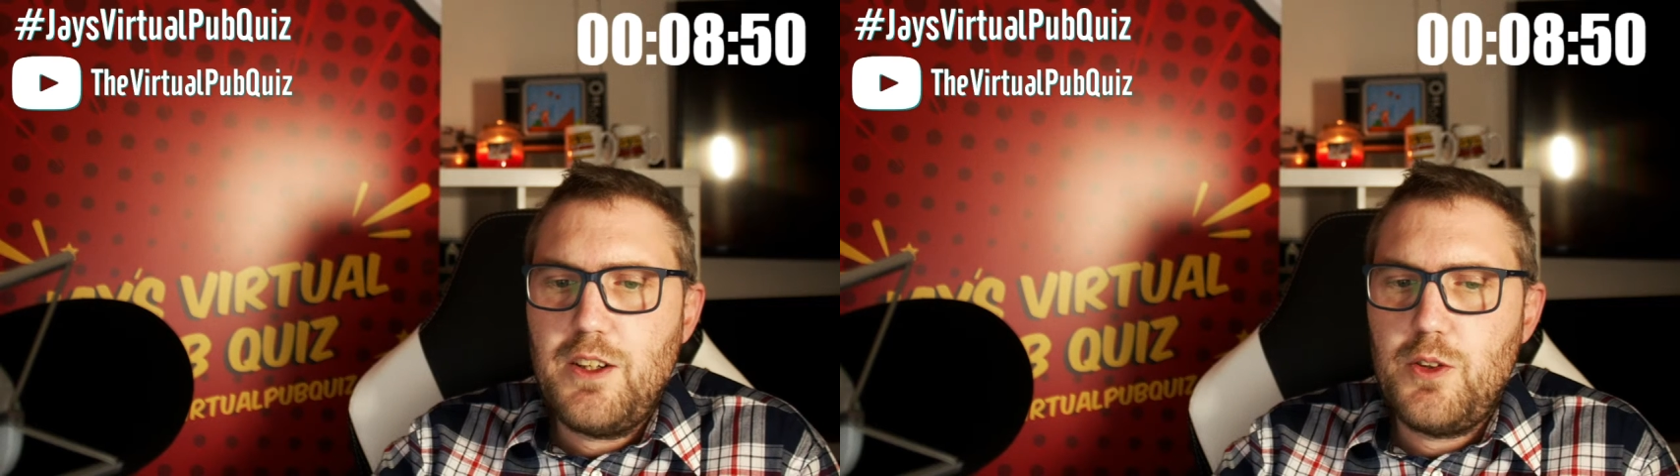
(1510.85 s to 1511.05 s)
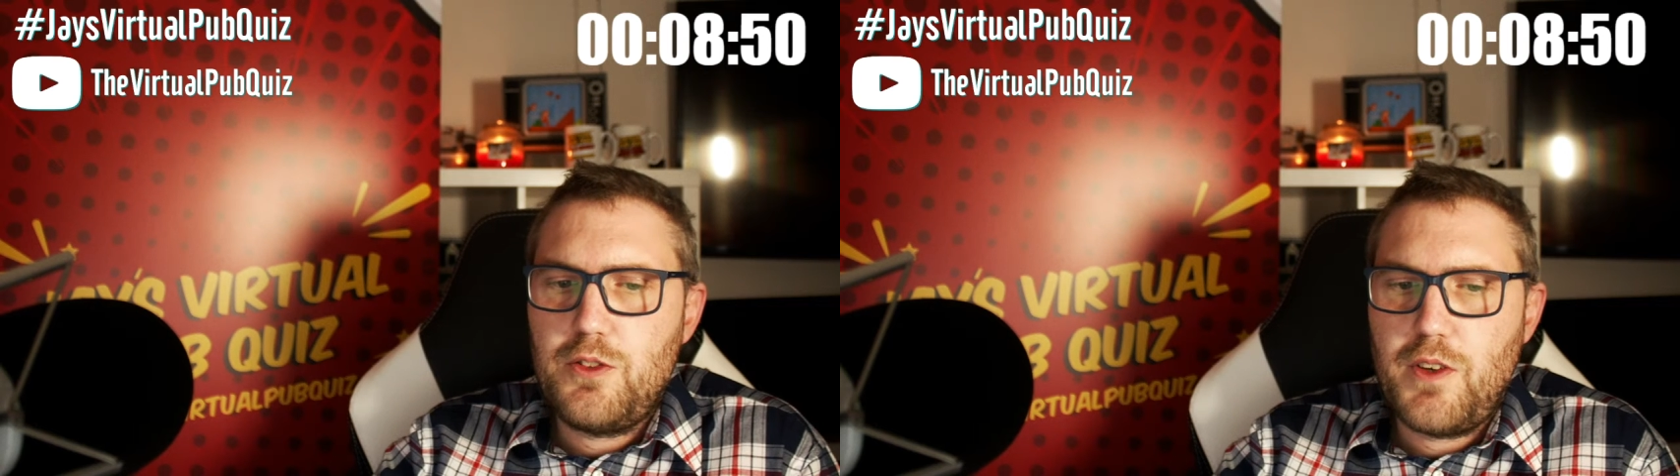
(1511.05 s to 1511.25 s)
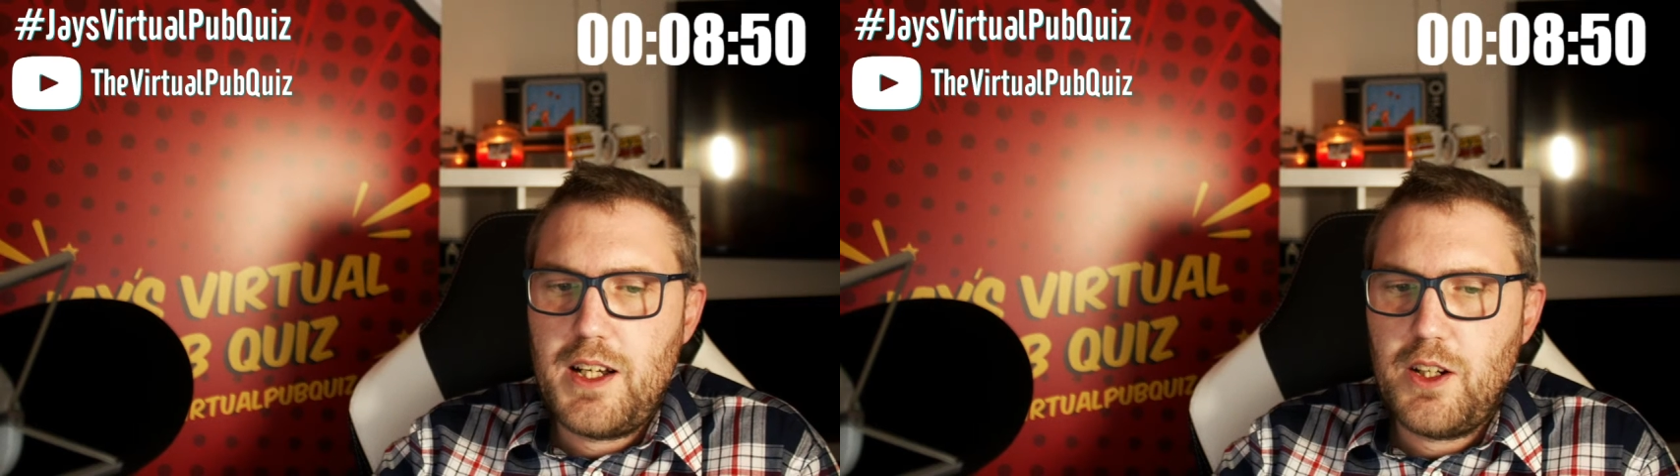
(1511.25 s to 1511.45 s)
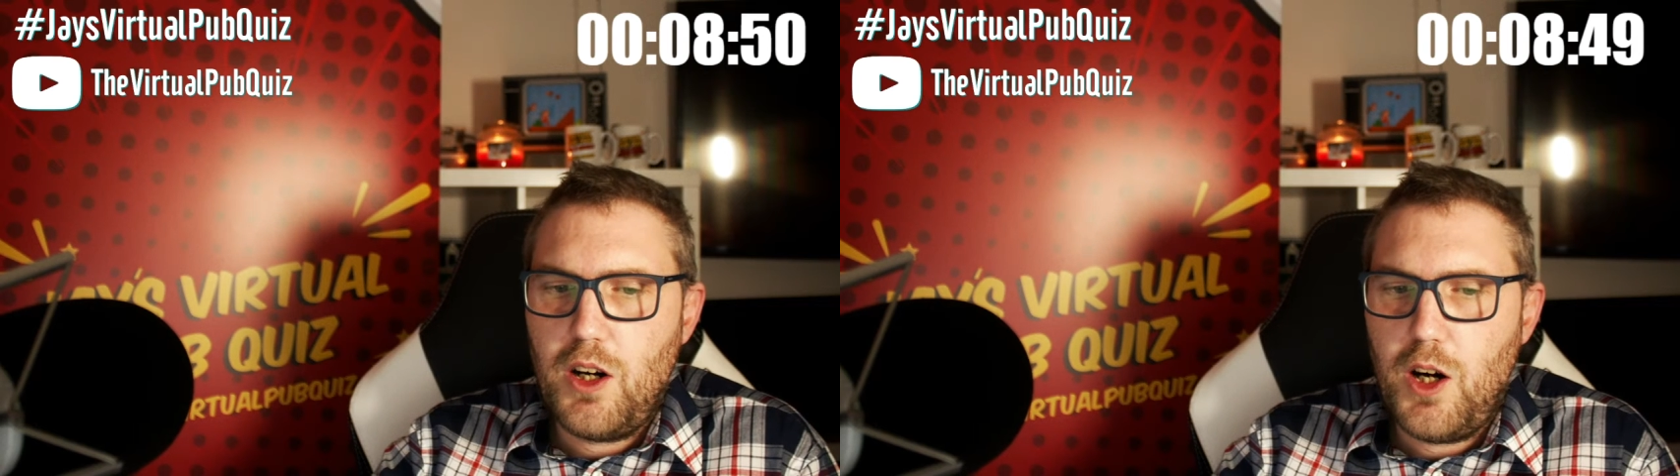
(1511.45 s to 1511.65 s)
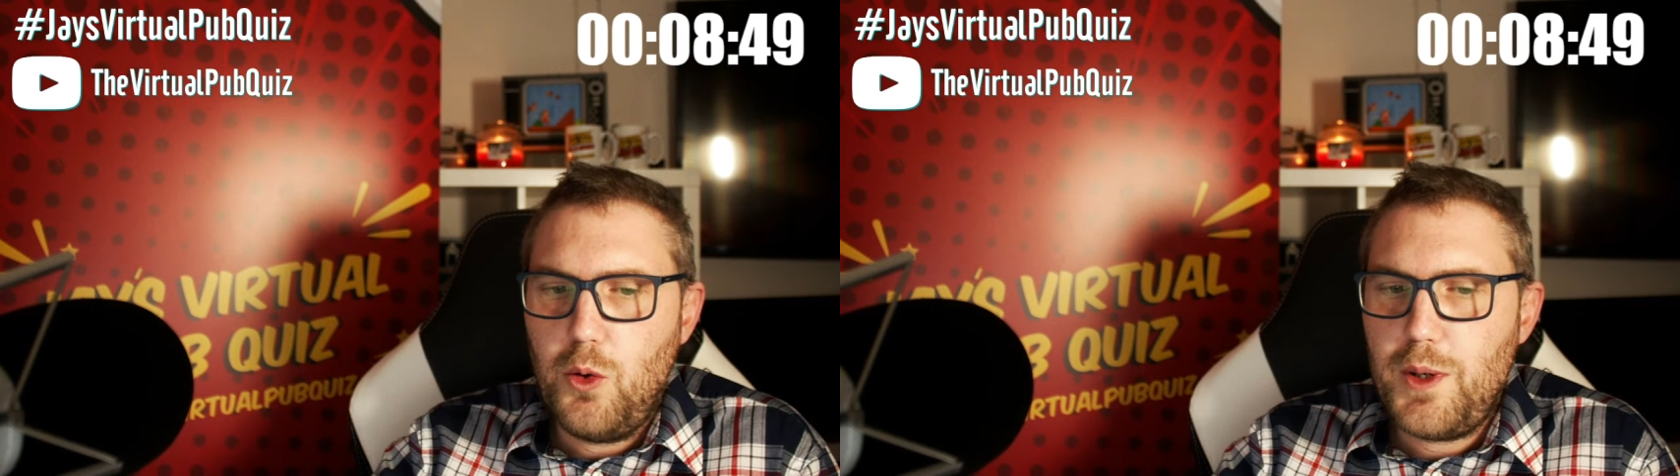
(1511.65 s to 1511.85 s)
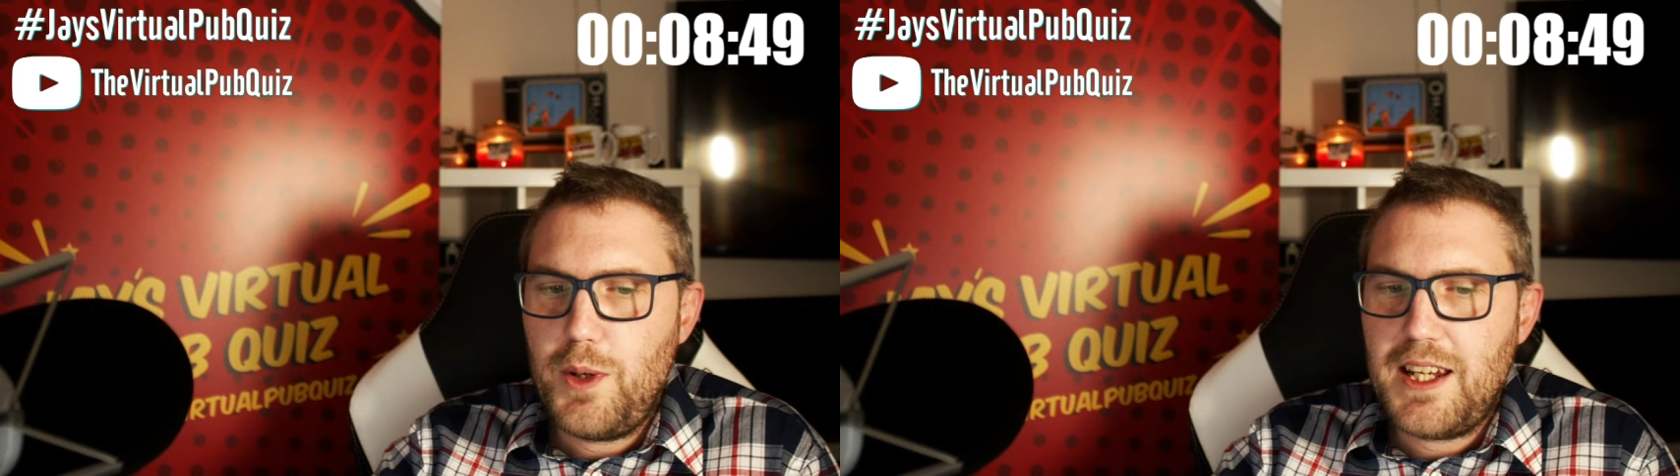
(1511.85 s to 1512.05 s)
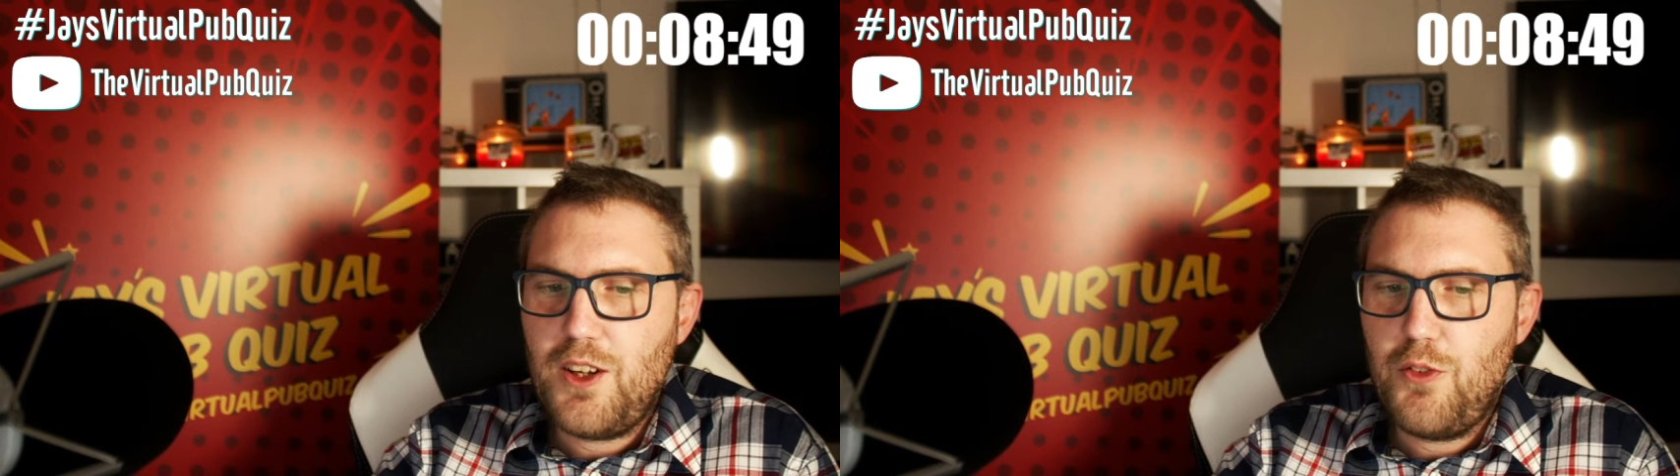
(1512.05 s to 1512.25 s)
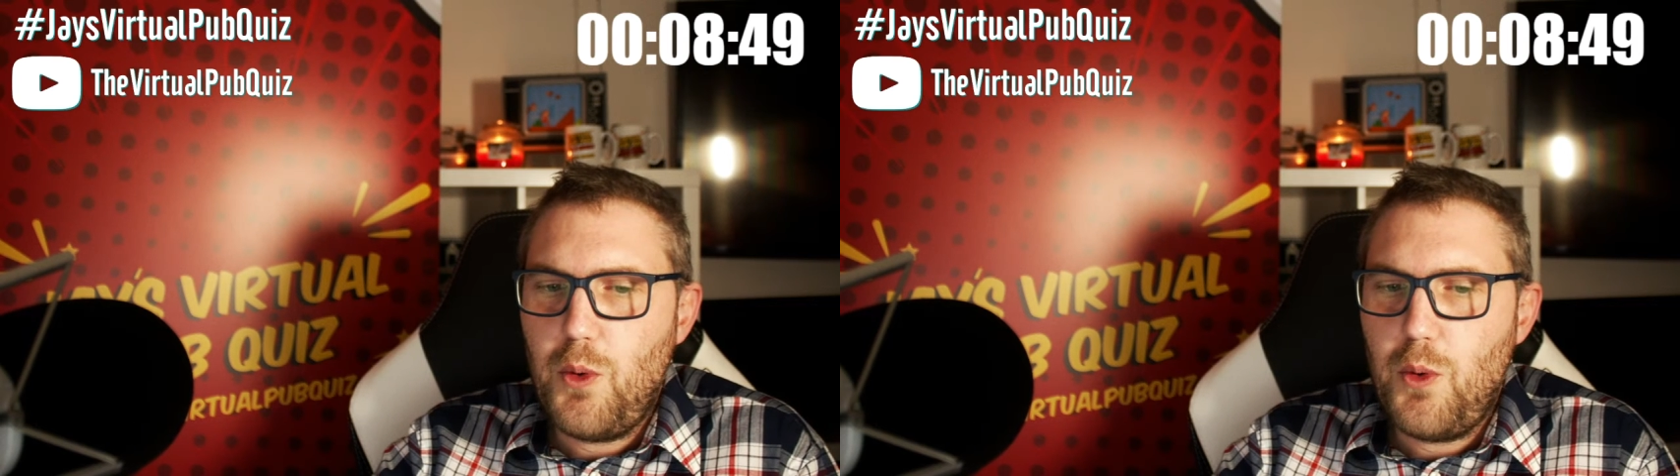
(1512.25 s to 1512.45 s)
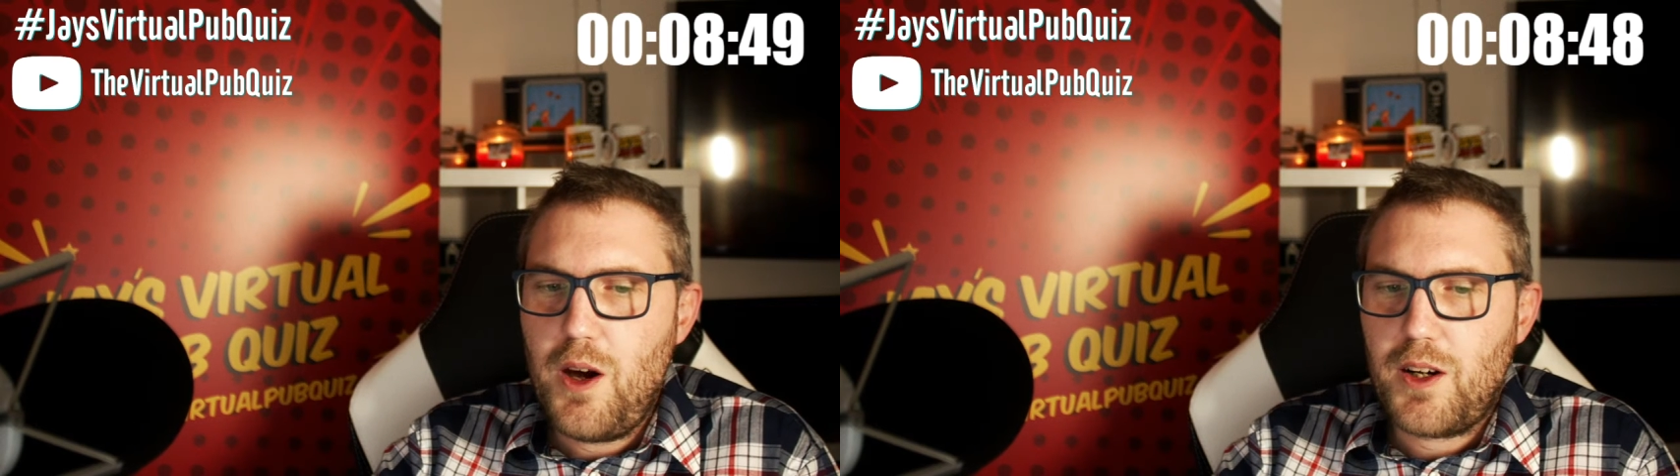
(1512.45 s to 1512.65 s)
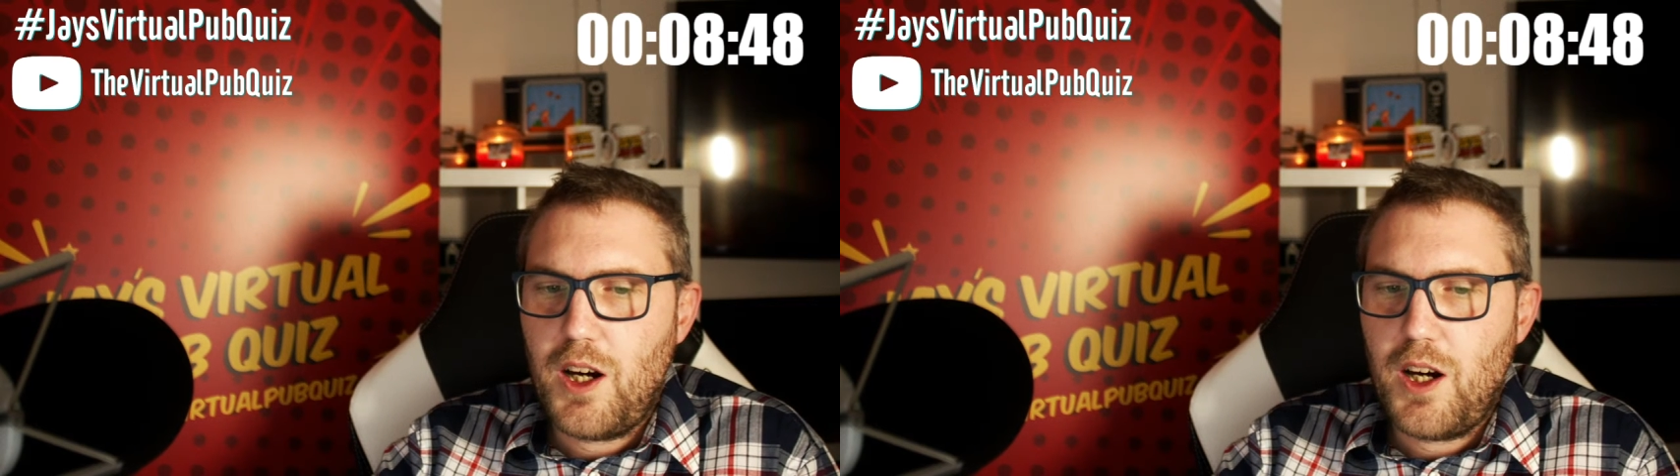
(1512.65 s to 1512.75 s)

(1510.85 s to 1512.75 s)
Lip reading: who's finally got a whole weekend off work